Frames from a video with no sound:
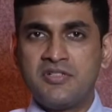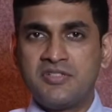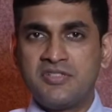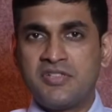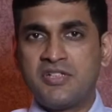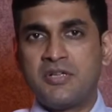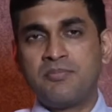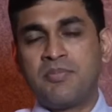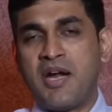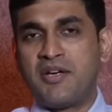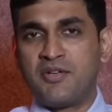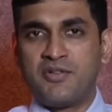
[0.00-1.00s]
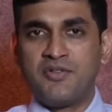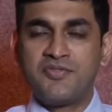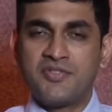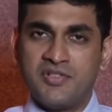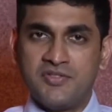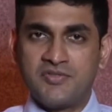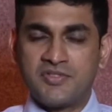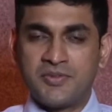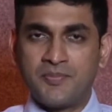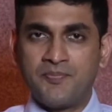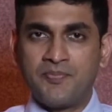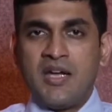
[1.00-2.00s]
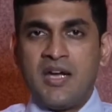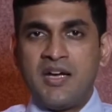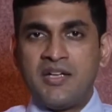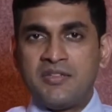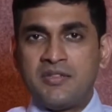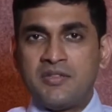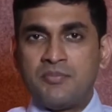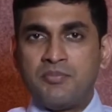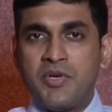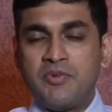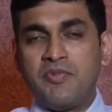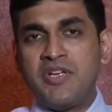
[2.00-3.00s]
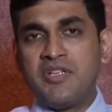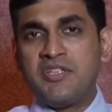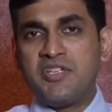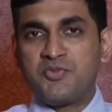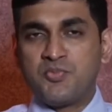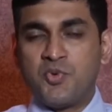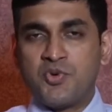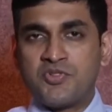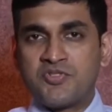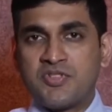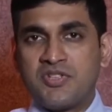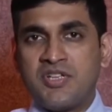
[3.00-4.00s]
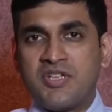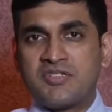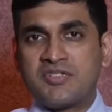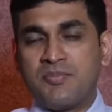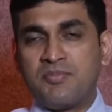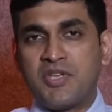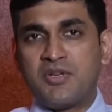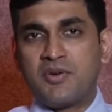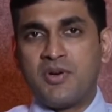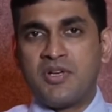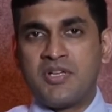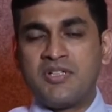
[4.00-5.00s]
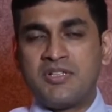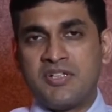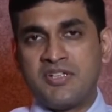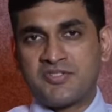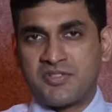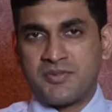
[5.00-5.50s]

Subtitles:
certain pattern of curves. And between these bones, there is something called a disc,